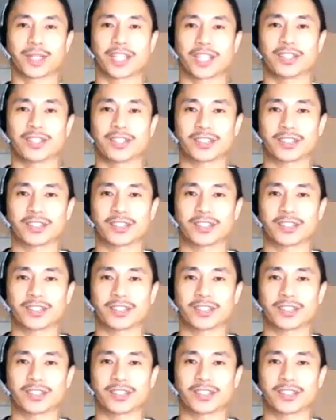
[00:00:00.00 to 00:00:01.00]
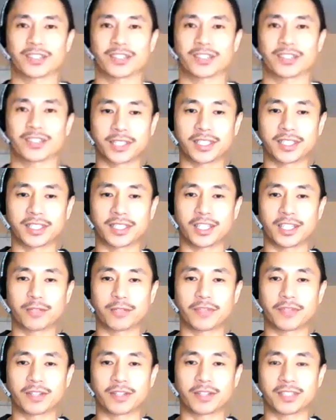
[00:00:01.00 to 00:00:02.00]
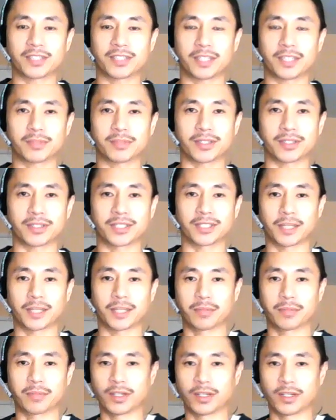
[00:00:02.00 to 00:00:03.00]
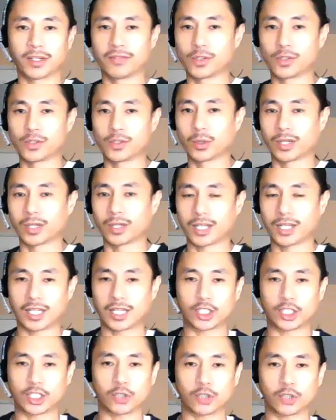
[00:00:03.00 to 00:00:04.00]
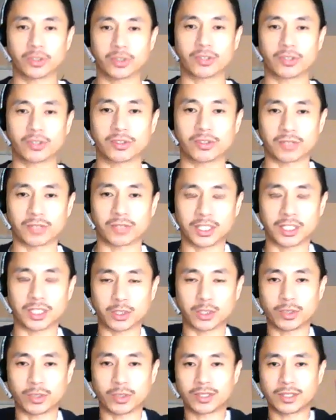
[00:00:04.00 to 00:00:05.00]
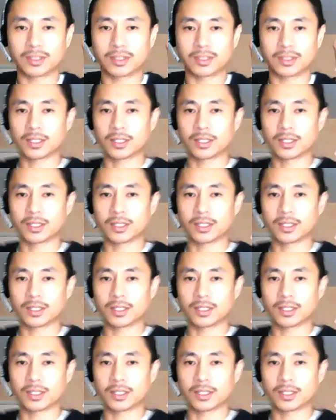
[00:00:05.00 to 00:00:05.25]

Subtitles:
you to start by placing your fingertips on top of your shoulders or deltoids,